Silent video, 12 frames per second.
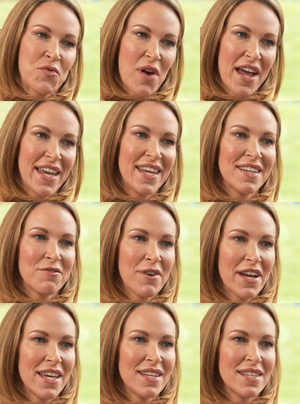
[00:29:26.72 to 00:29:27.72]

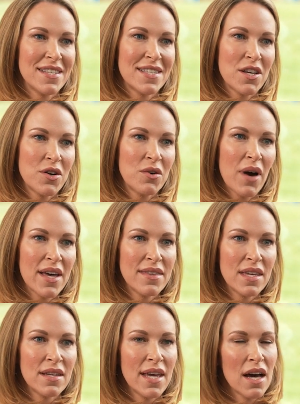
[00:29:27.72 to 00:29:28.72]
Right. Yeah. So I
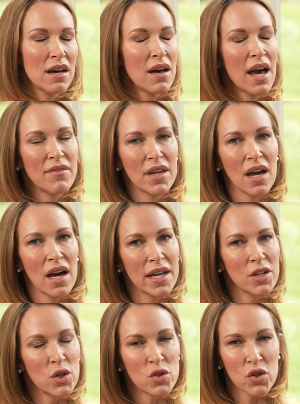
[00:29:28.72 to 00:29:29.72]
think, having high
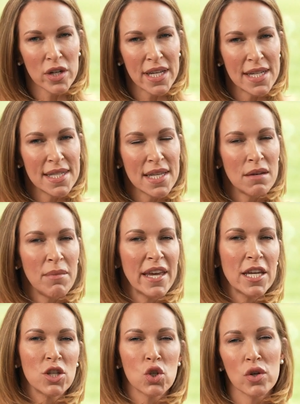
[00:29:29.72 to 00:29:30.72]
nutrients and
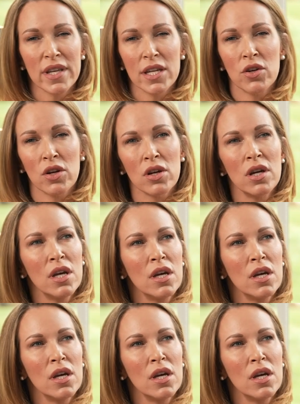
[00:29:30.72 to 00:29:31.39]
making sure that you're